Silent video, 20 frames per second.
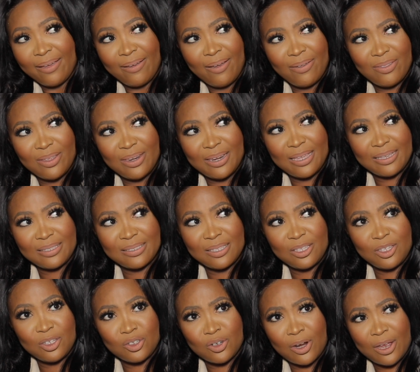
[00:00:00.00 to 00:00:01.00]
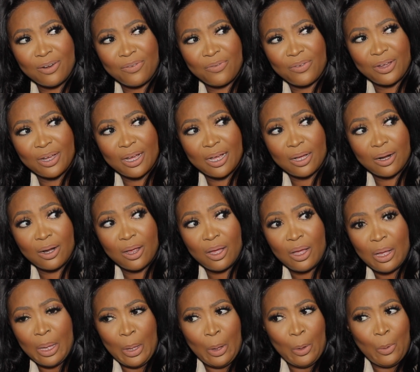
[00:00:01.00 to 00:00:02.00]
And then next thing you're trying to figure out,
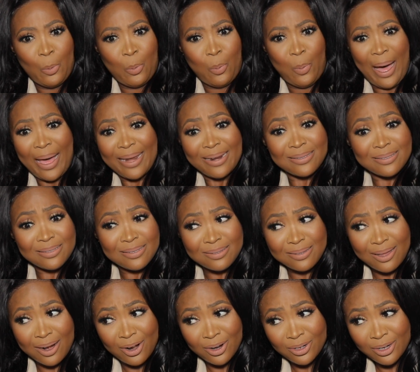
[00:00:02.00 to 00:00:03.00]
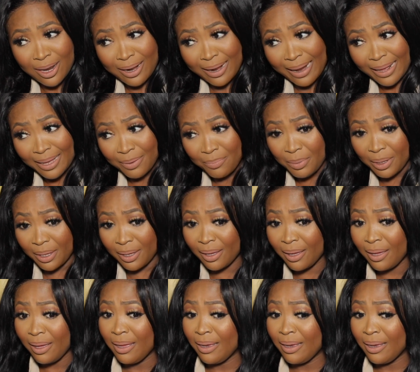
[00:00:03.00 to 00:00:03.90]
why does this girl not like me?